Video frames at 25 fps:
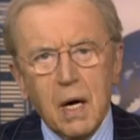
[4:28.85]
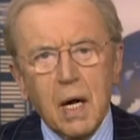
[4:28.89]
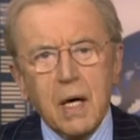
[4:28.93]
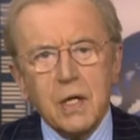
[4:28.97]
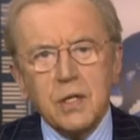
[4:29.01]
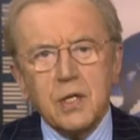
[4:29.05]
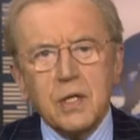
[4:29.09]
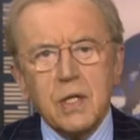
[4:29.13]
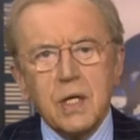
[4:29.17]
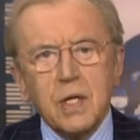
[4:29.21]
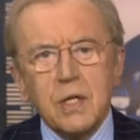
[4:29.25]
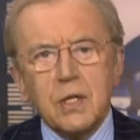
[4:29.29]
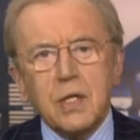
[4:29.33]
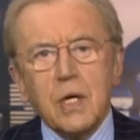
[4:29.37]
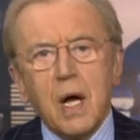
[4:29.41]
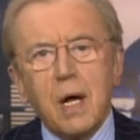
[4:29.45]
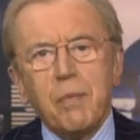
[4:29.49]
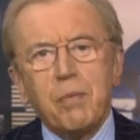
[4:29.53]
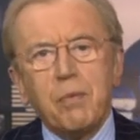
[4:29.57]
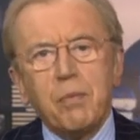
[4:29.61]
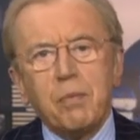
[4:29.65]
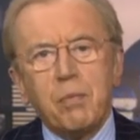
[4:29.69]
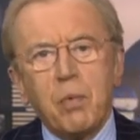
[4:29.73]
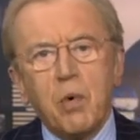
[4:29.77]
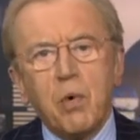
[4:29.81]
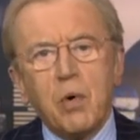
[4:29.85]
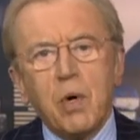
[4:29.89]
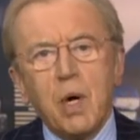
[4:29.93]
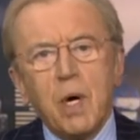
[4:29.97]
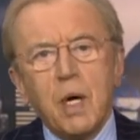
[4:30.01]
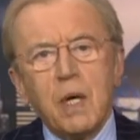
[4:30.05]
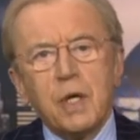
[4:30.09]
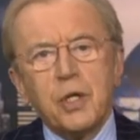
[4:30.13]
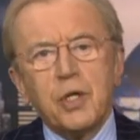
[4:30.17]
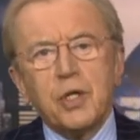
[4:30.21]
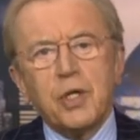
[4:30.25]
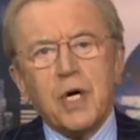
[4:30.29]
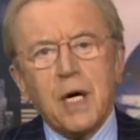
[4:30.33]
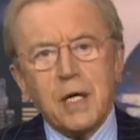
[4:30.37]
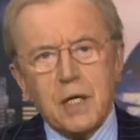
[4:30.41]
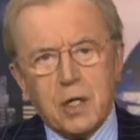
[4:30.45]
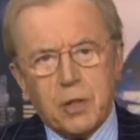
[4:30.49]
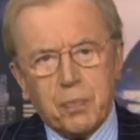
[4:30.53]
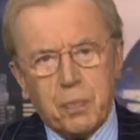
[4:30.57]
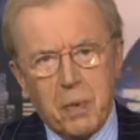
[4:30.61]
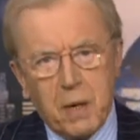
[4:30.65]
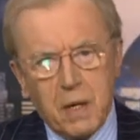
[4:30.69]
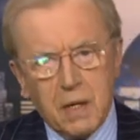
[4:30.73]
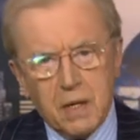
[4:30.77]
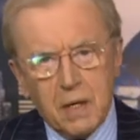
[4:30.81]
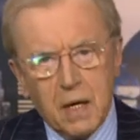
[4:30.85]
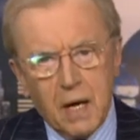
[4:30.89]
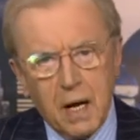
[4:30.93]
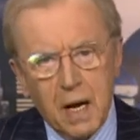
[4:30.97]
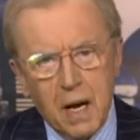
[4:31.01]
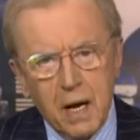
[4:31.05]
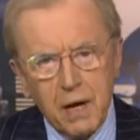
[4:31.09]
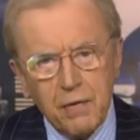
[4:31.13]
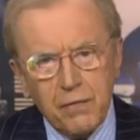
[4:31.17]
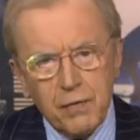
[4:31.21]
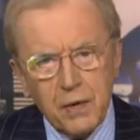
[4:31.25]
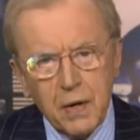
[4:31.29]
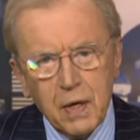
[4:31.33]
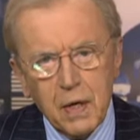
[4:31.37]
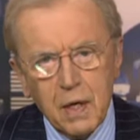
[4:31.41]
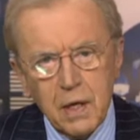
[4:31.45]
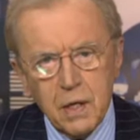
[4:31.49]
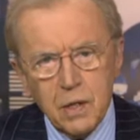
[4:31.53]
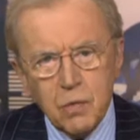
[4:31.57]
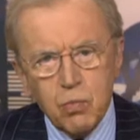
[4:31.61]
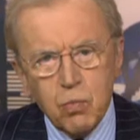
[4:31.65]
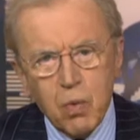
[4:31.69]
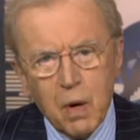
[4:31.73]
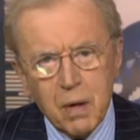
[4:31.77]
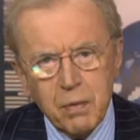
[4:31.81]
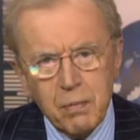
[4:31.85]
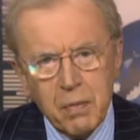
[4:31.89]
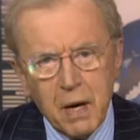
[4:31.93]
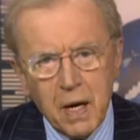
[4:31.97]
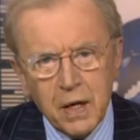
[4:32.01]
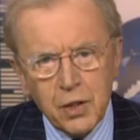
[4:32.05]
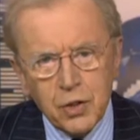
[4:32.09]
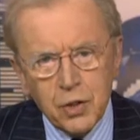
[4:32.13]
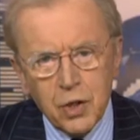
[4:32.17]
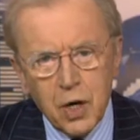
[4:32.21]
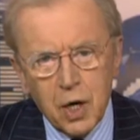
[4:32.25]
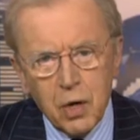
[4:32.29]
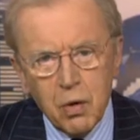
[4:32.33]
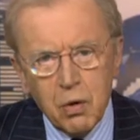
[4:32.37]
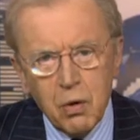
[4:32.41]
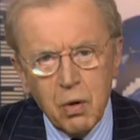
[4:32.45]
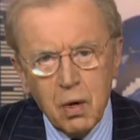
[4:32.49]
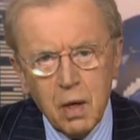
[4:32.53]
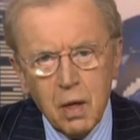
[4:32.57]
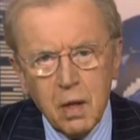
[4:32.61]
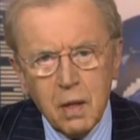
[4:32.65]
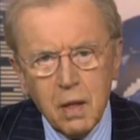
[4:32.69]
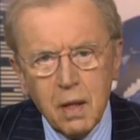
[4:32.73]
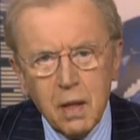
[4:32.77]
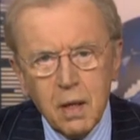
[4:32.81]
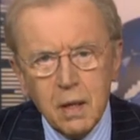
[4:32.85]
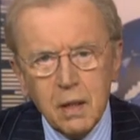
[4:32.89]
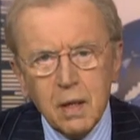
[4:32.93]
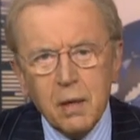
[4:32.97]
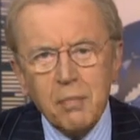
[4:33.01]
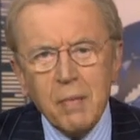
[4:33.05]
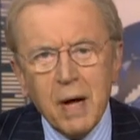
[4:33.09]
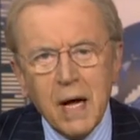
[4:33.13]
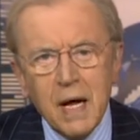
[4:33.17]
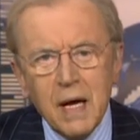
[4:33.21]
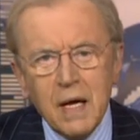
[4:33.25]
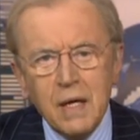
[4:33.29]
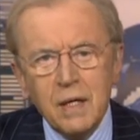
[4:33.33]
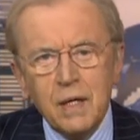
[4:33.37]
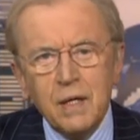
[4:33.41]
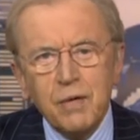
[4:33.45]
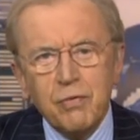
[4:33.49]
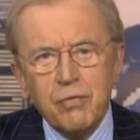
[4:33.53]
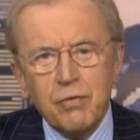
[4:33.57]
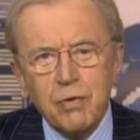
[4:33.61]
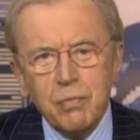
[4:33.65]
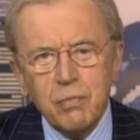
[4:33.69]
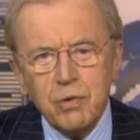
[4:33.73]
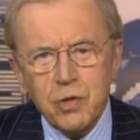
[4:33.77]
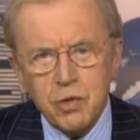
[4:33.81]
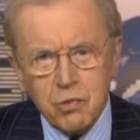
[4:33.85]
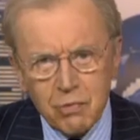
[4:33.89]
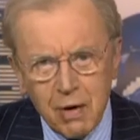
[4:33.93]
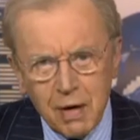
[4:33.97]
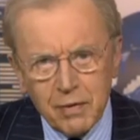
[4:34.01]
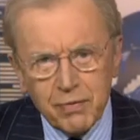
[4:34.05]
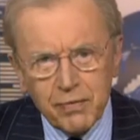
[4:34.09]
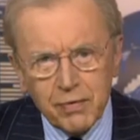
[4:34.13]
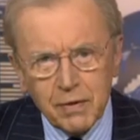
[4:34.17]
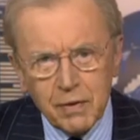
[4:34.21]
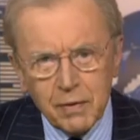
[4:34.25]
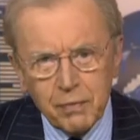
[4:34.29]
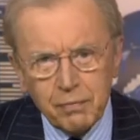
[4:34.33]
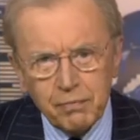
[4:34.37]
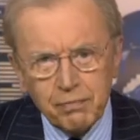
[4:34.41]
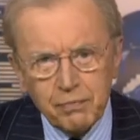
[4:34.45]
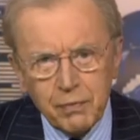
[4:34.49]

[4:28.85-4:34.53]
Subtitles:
Last year, Simon brought Shakespeare to life in his one-man show, The Man from Stratford.